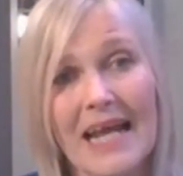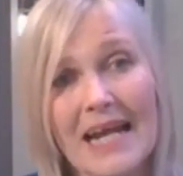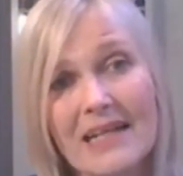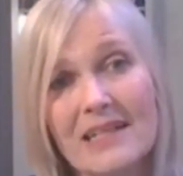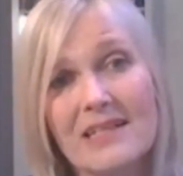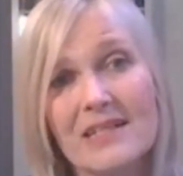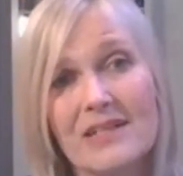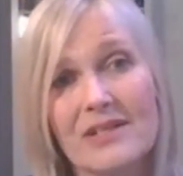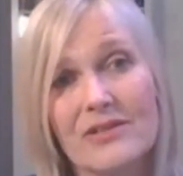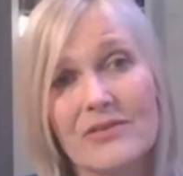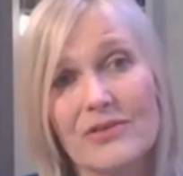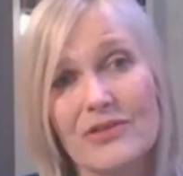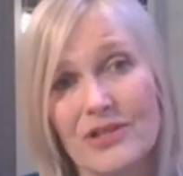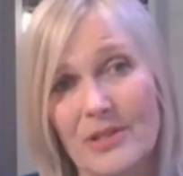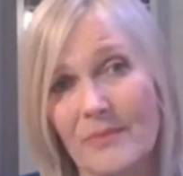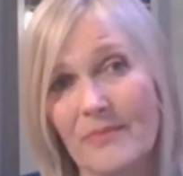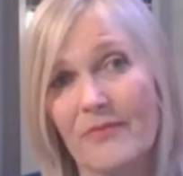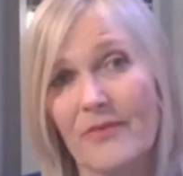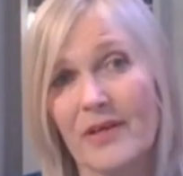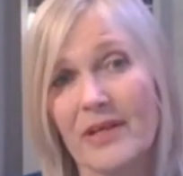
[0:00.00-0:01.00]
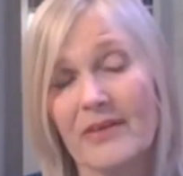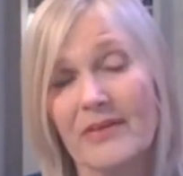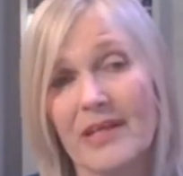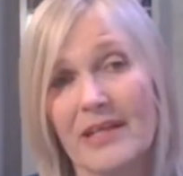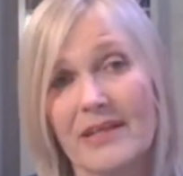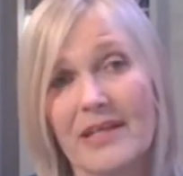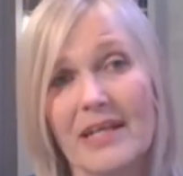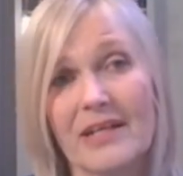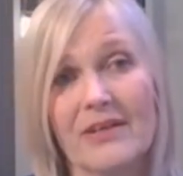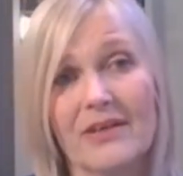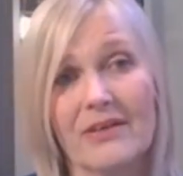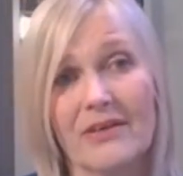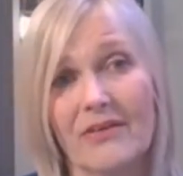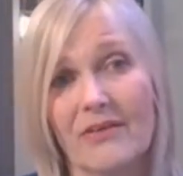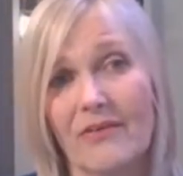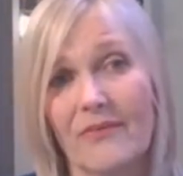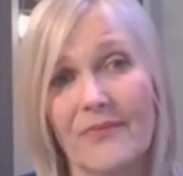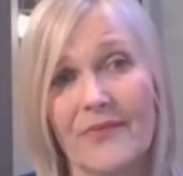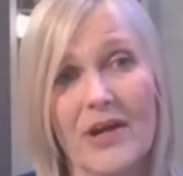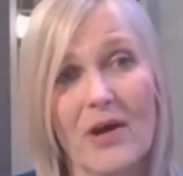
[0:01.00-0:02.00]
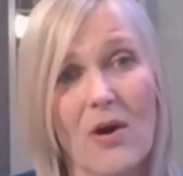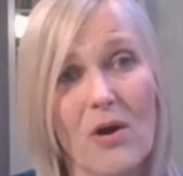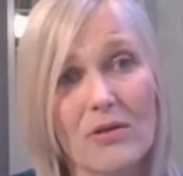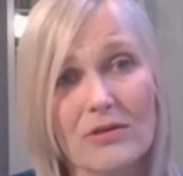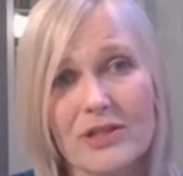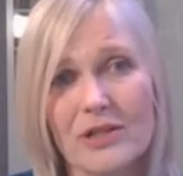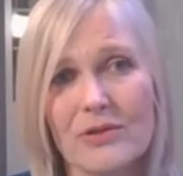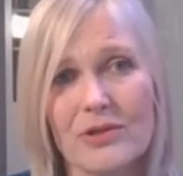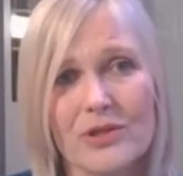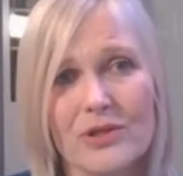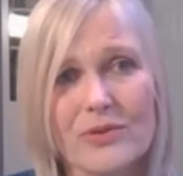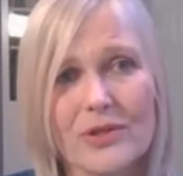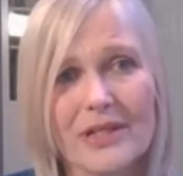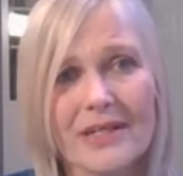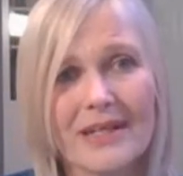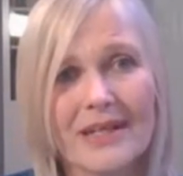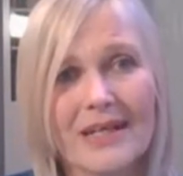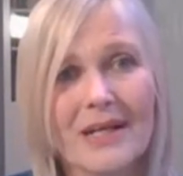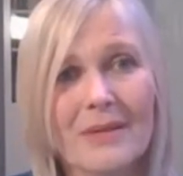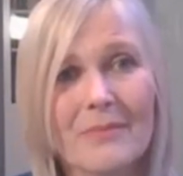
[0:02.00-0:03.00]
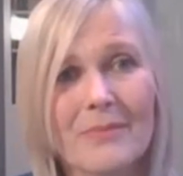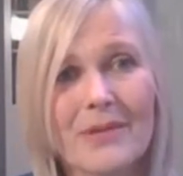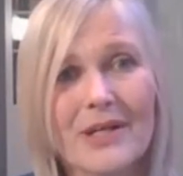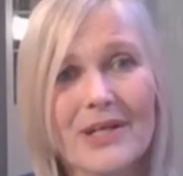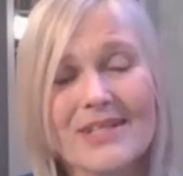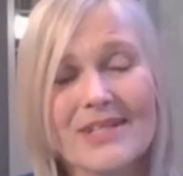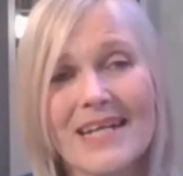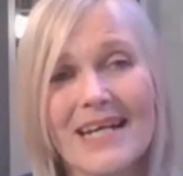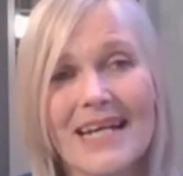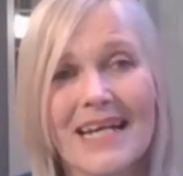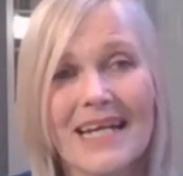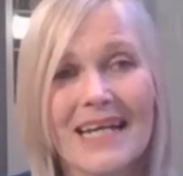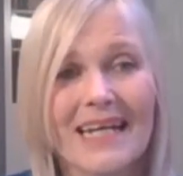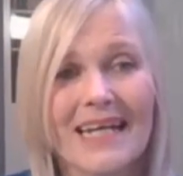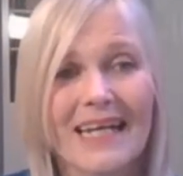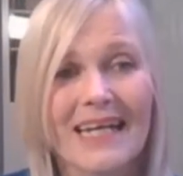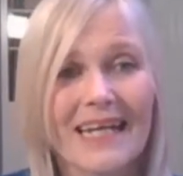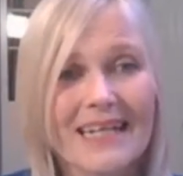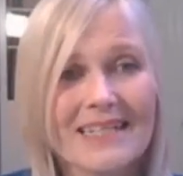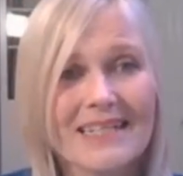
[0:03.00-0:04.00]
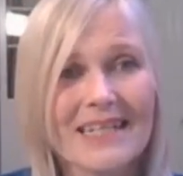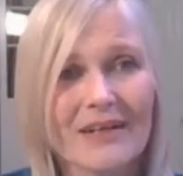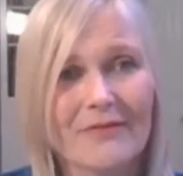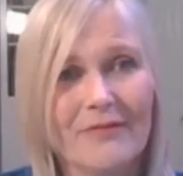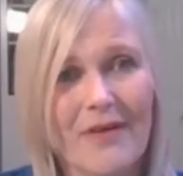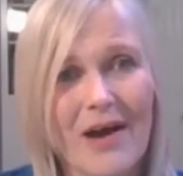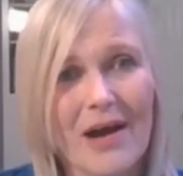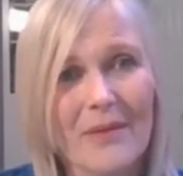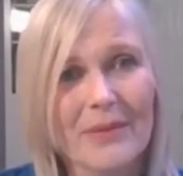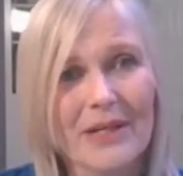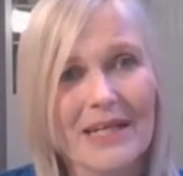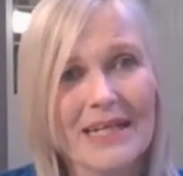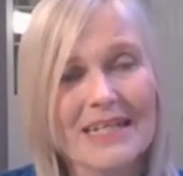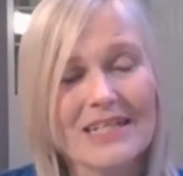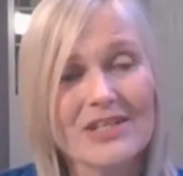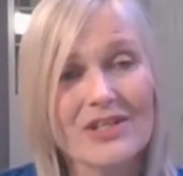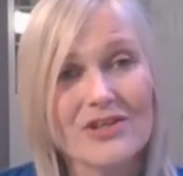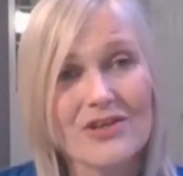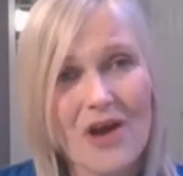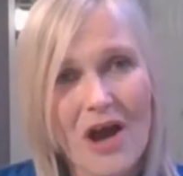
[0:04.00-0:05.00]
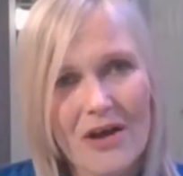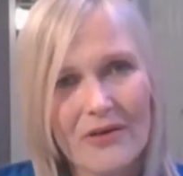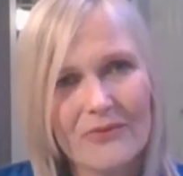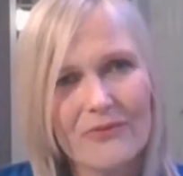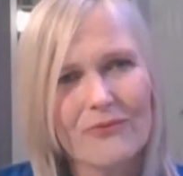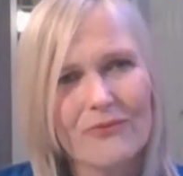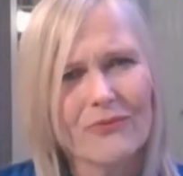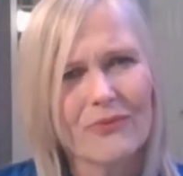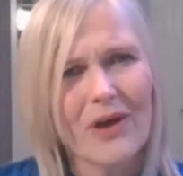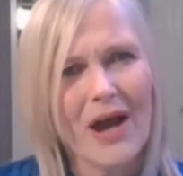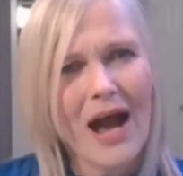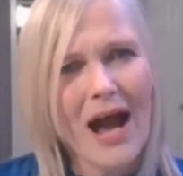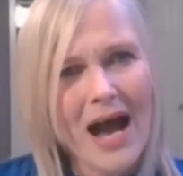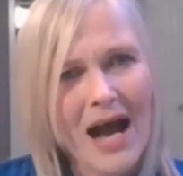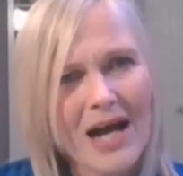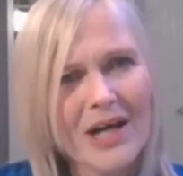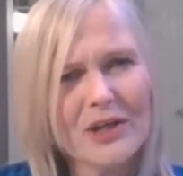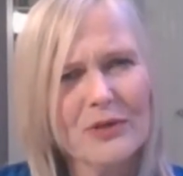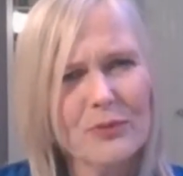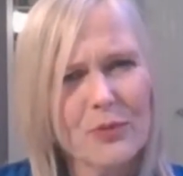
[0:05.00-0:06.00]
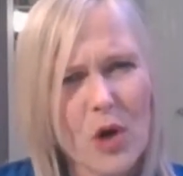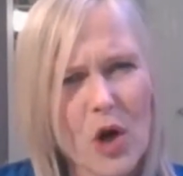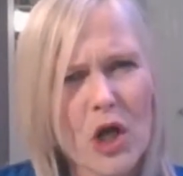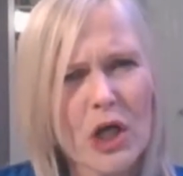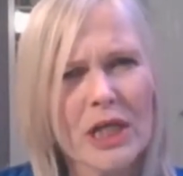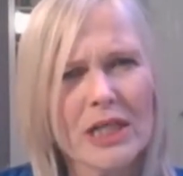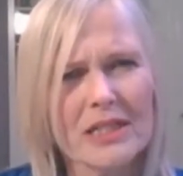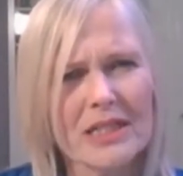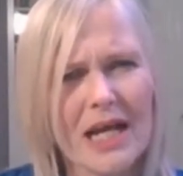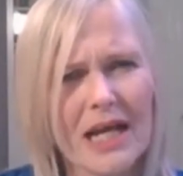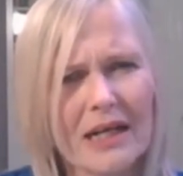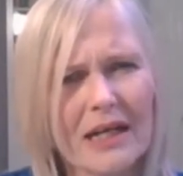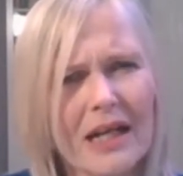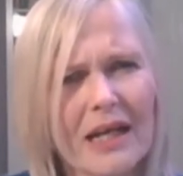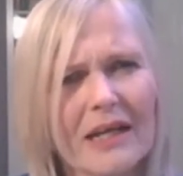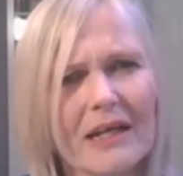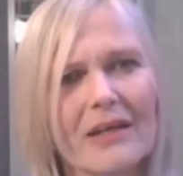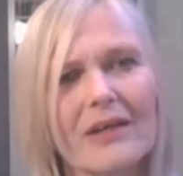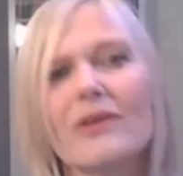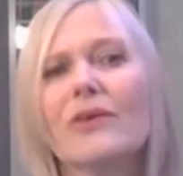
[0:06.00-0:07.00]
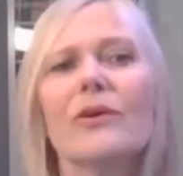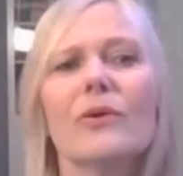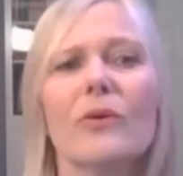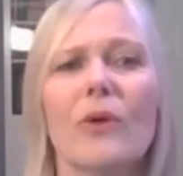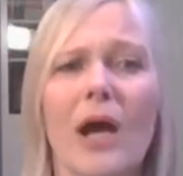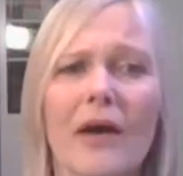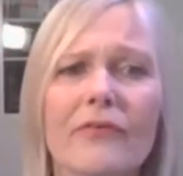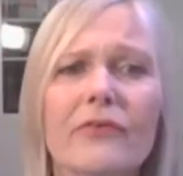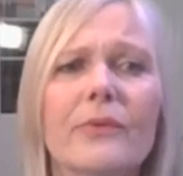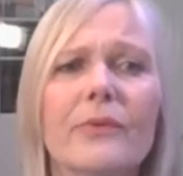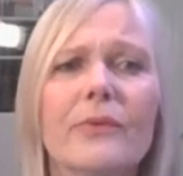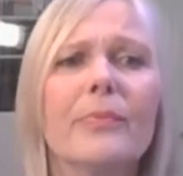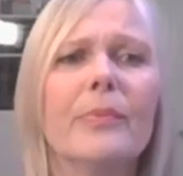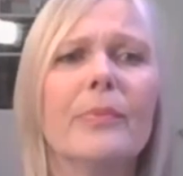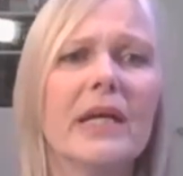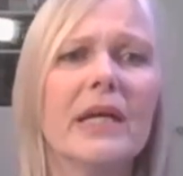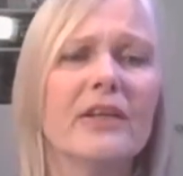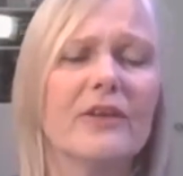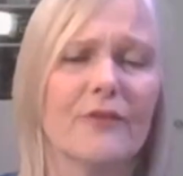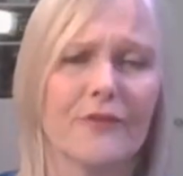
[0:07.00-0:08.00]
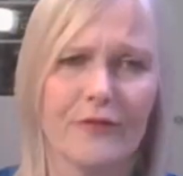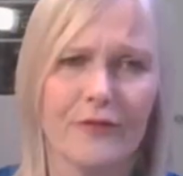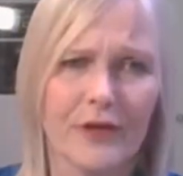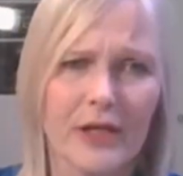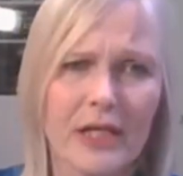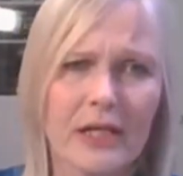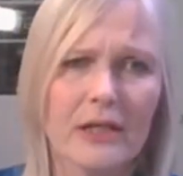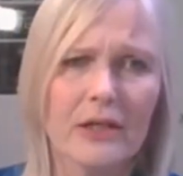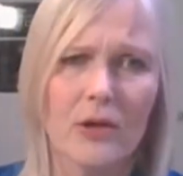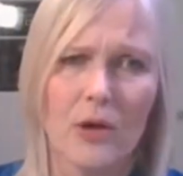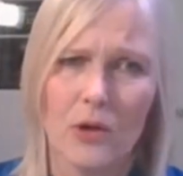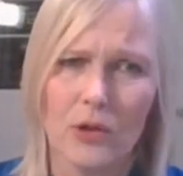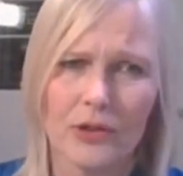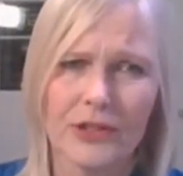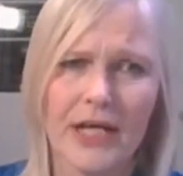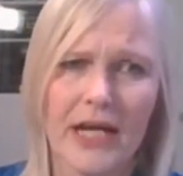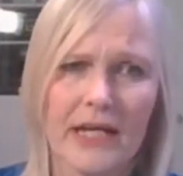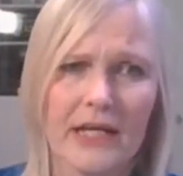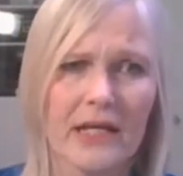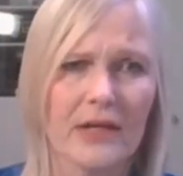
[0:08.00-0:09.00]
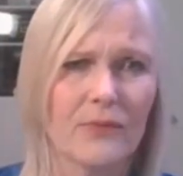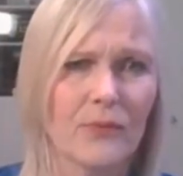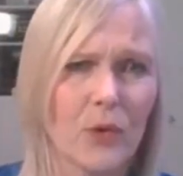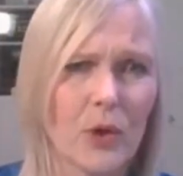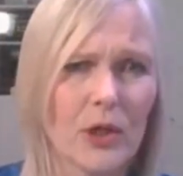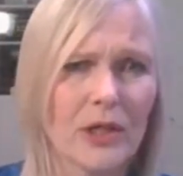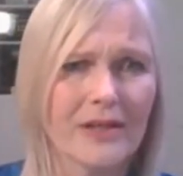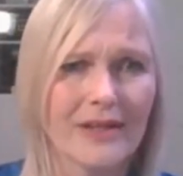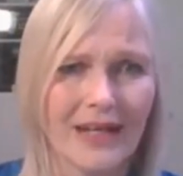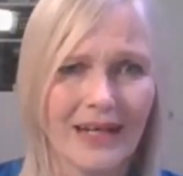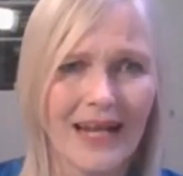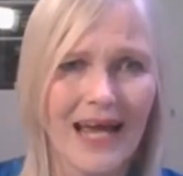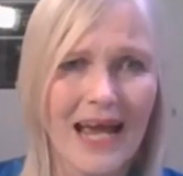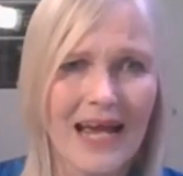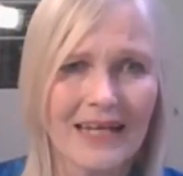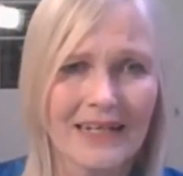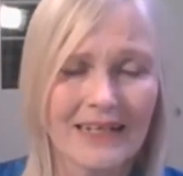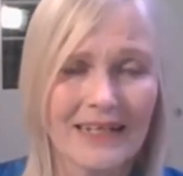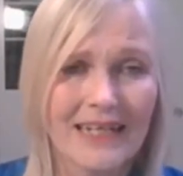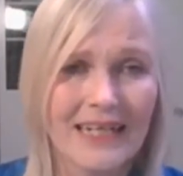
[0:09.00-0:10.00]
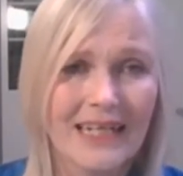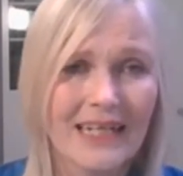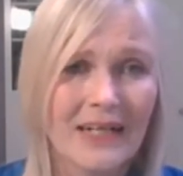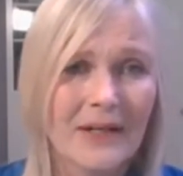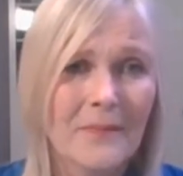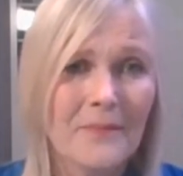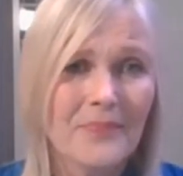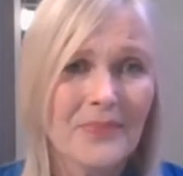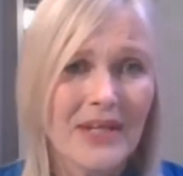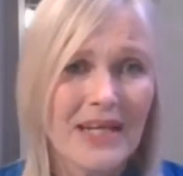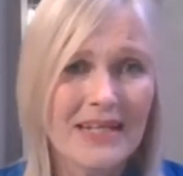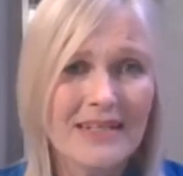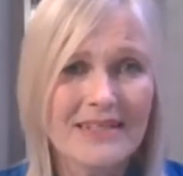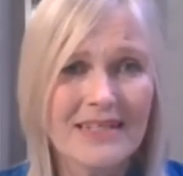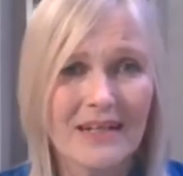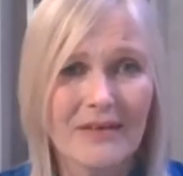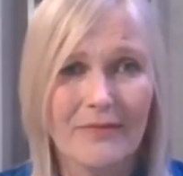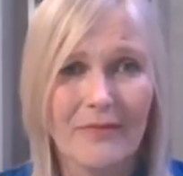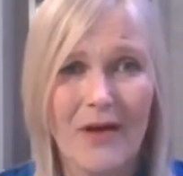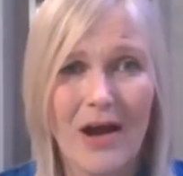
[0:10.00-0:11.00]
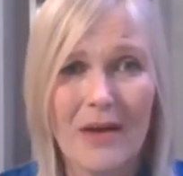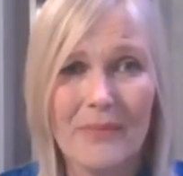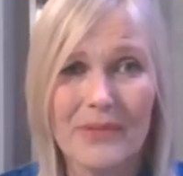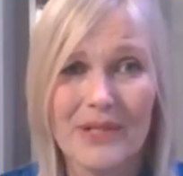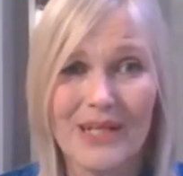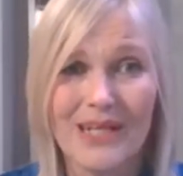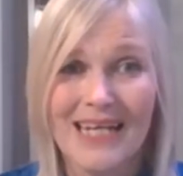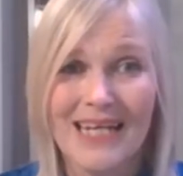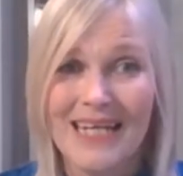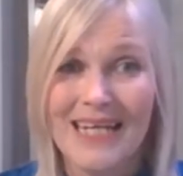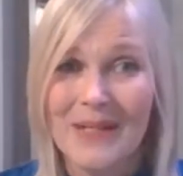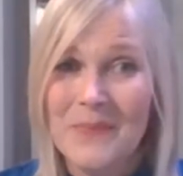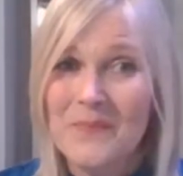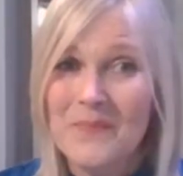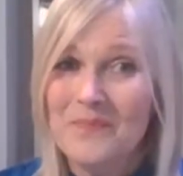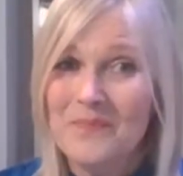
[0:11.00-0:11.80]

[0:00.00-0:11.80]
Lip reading: next to something that they're also doing, because insect farming is not hard work. It's not like you have to be in the field all day and work the land. Insect farming,